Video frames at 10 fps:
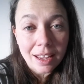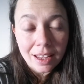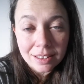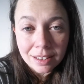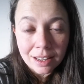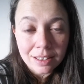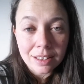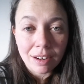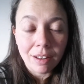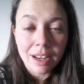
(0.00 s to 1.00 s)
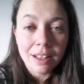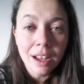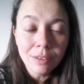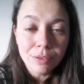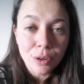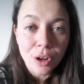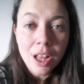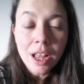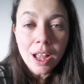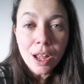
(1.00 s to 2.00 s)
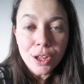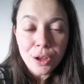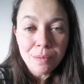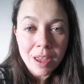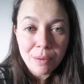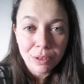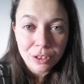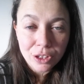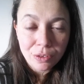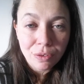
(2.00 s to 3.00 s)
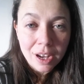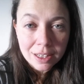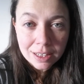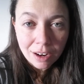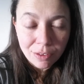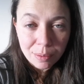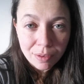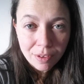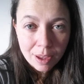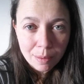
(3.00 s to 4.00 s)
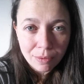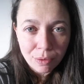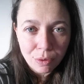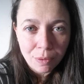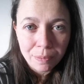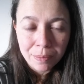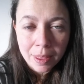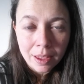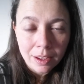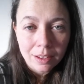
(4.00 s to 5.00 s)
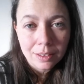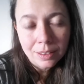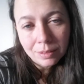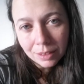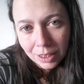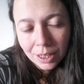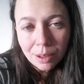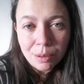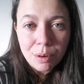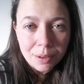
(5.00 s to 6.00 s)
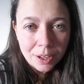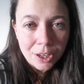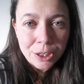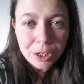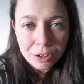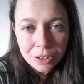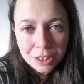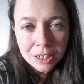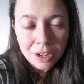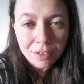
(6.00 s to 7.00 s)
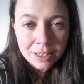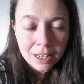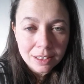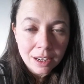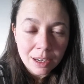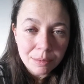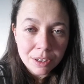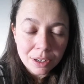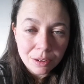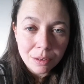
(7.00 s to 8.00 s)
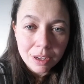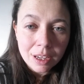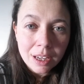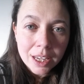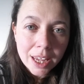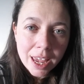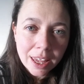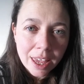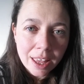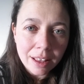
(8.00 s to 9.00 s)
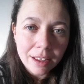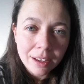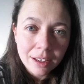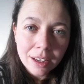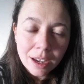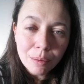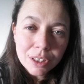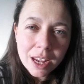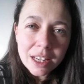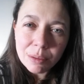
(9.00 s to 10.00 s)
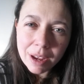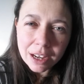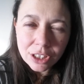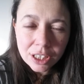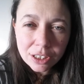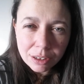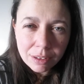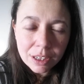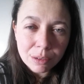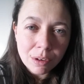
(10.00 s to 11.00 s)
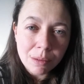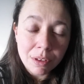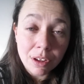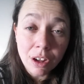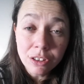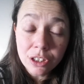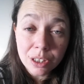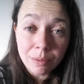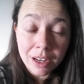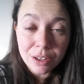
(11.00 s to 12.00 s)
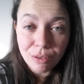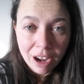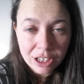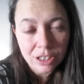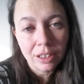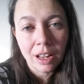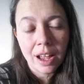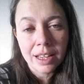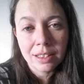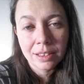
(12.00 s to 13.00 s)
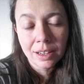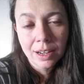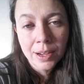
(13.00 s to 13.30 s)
isn't necessarily enough, or you may want to free yourself from the fear before, the work that you're doing on yourself has had time to kick in which case we actually do need to work with the conscious mind to rationalise.